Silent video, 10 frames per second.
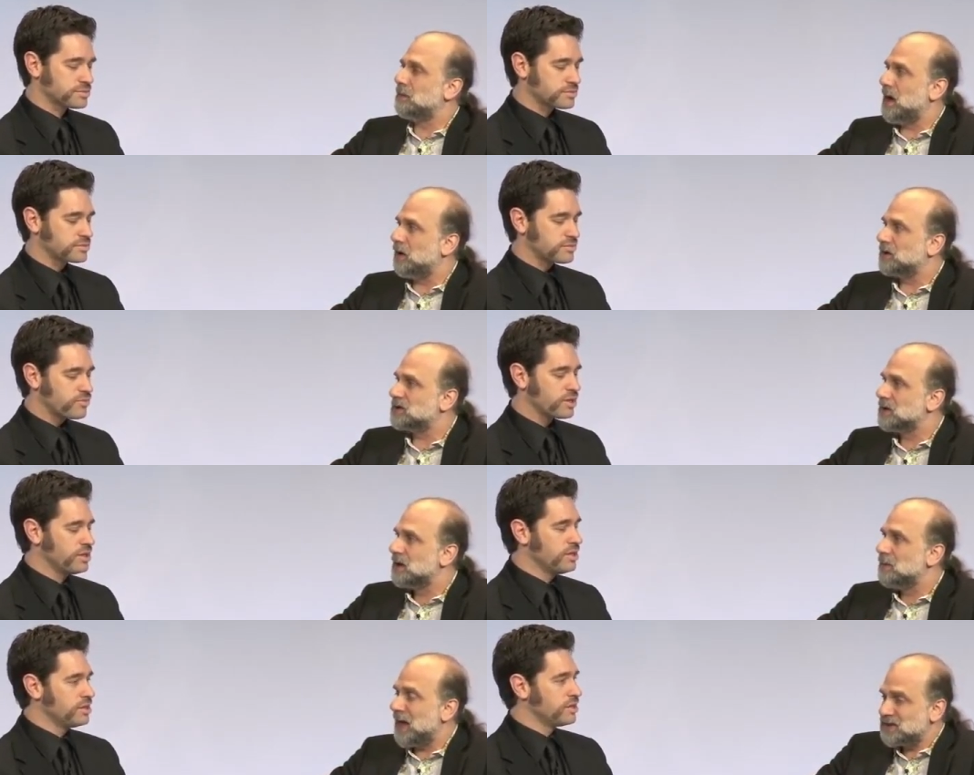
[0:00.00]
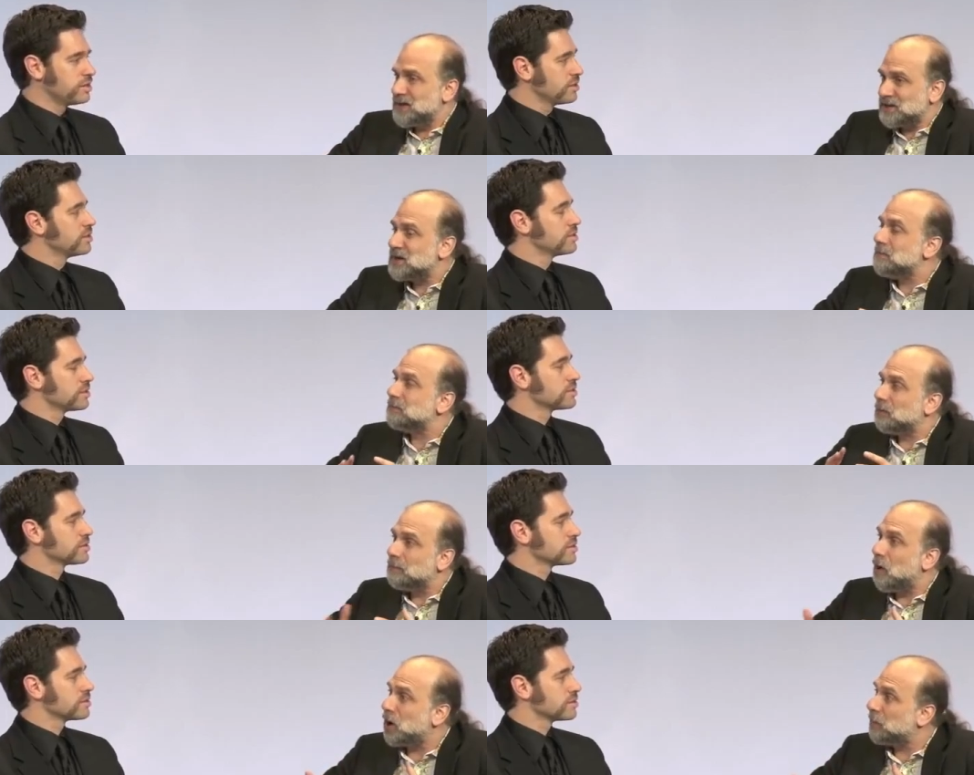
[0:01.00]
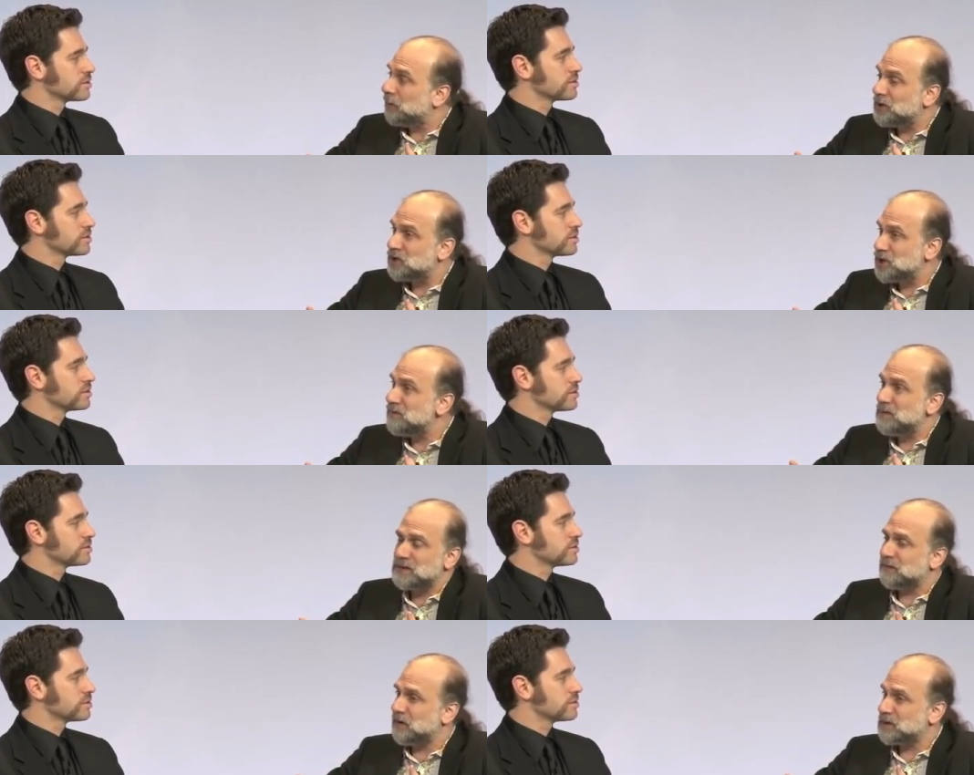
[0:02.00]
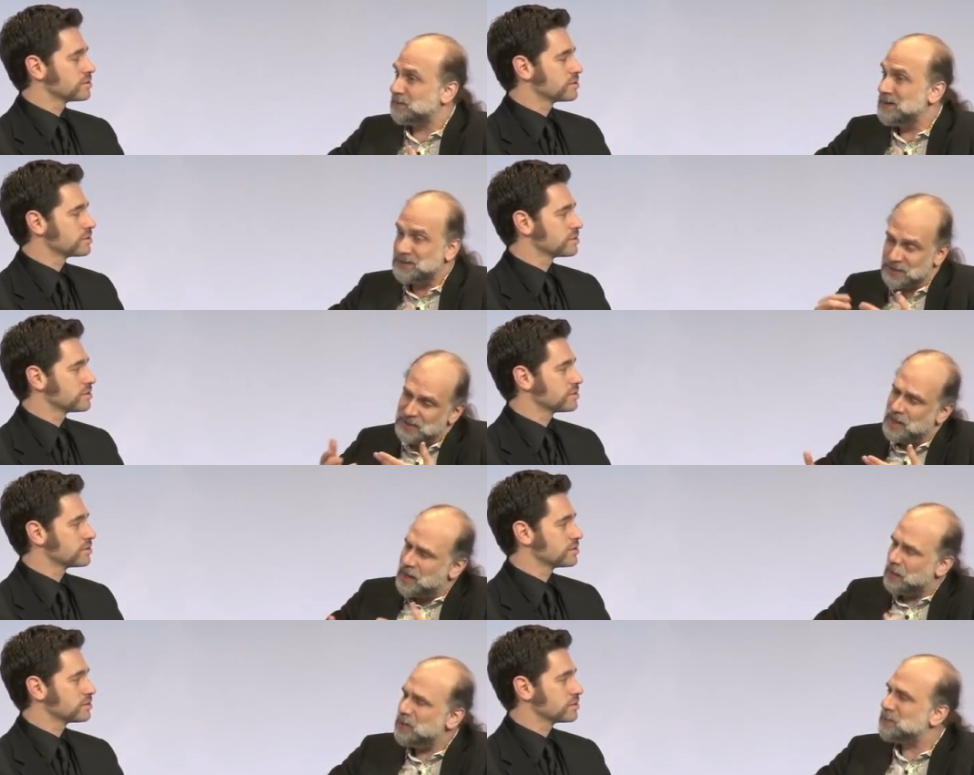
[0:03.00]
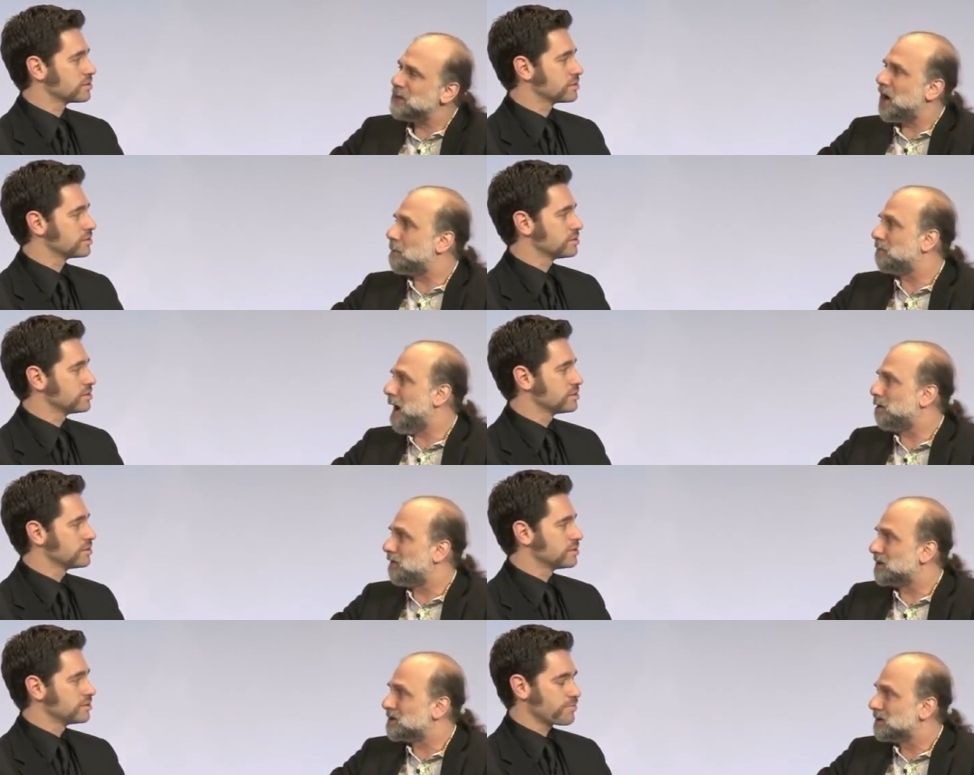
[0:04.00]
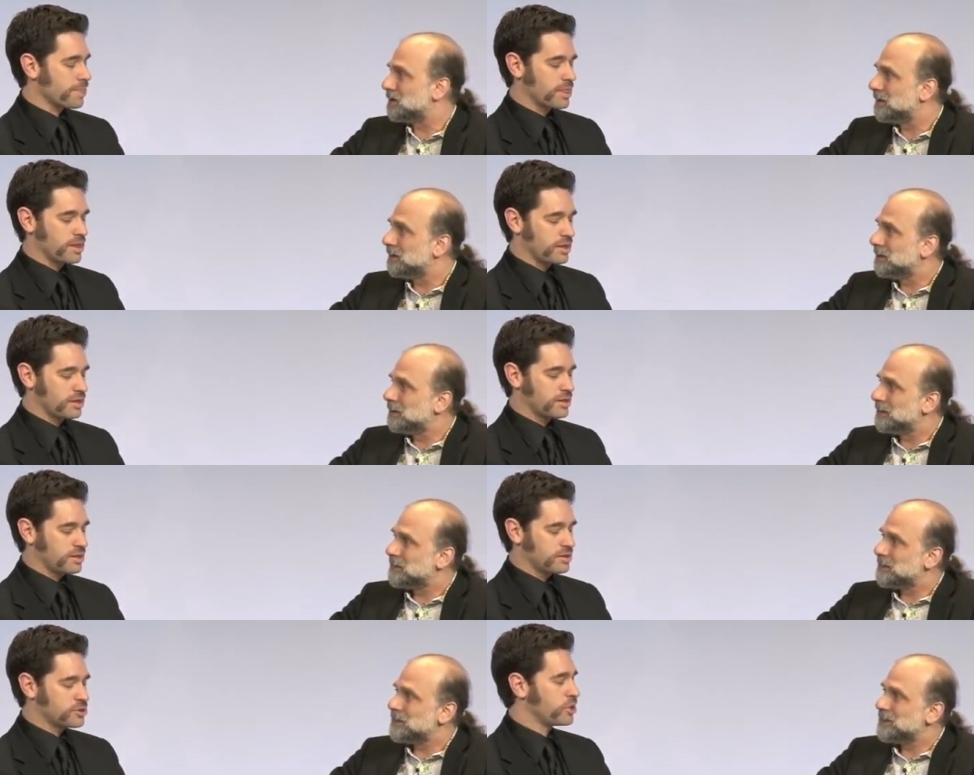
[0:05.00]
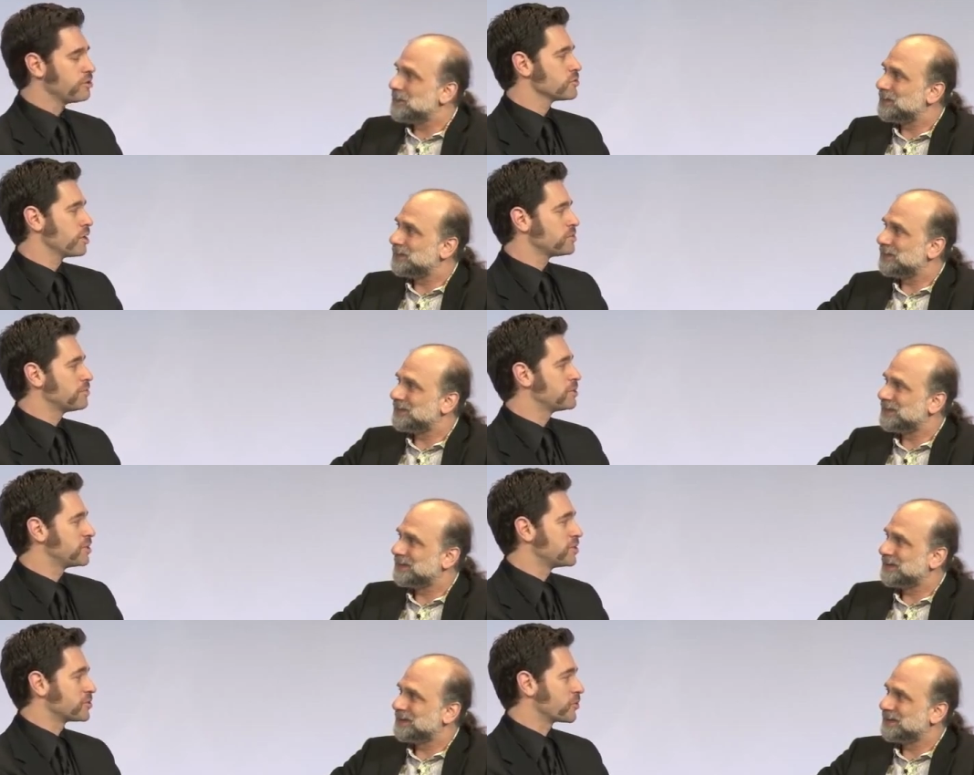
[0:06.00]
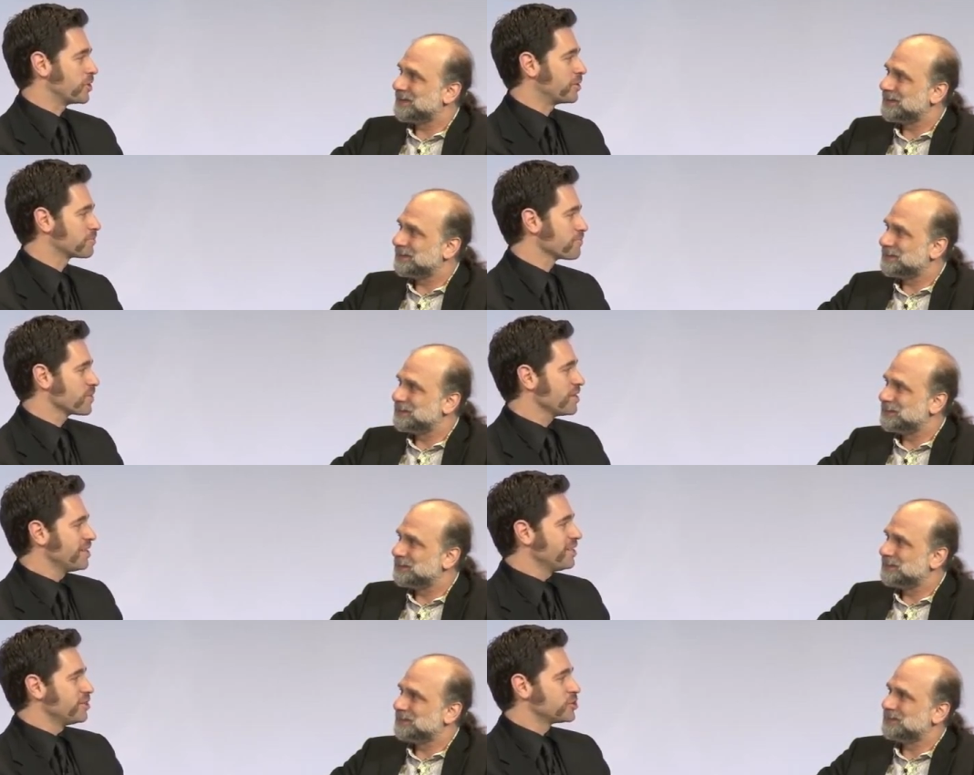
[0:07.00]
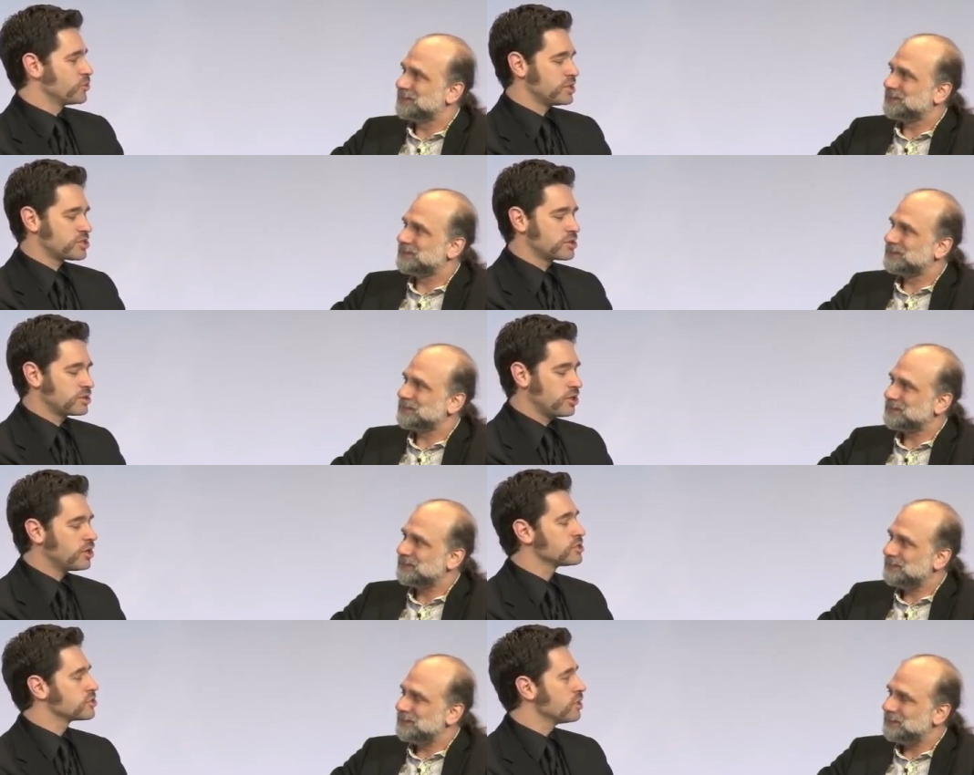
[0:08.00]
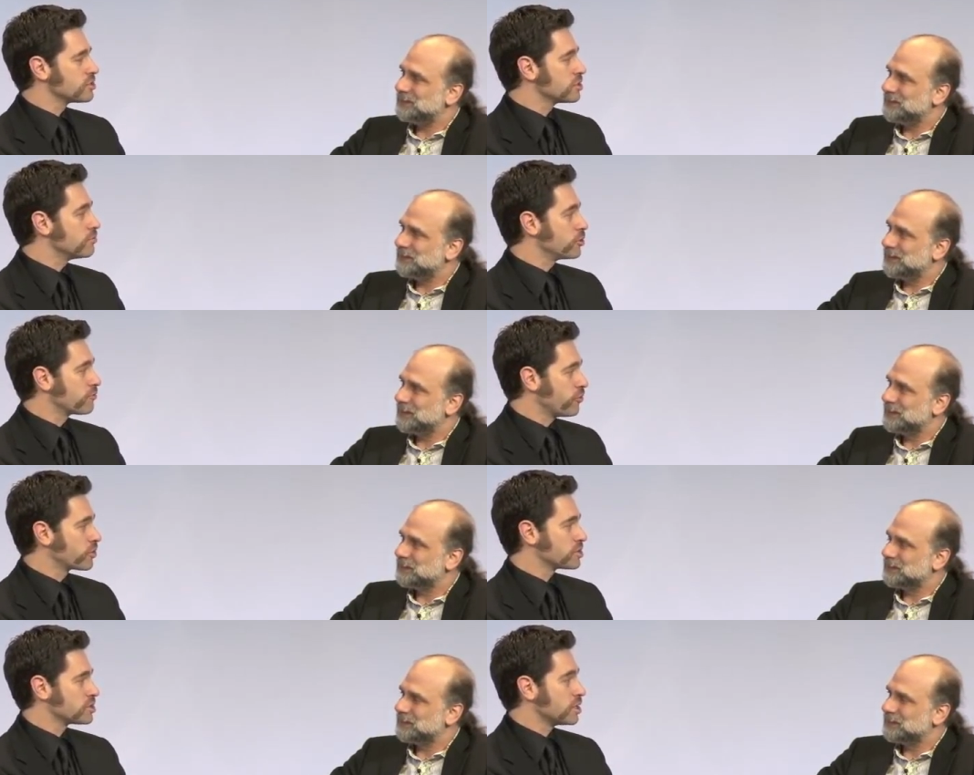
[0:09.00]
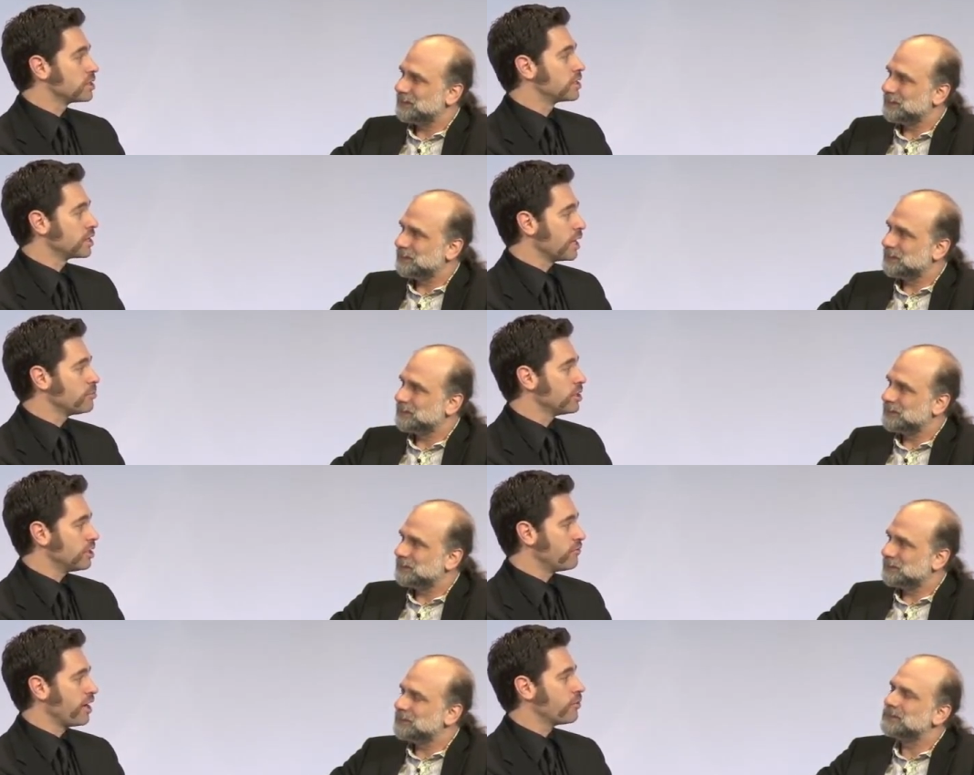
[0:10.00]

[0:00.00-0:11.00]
Speaker 1: about it. That's, that's a remarkable achievement of our species, and we should be kind of proud of it.
Speaker 2: So here's where I'm tempted to disagree. So it's called trust, and the book focuses on the dilemma of how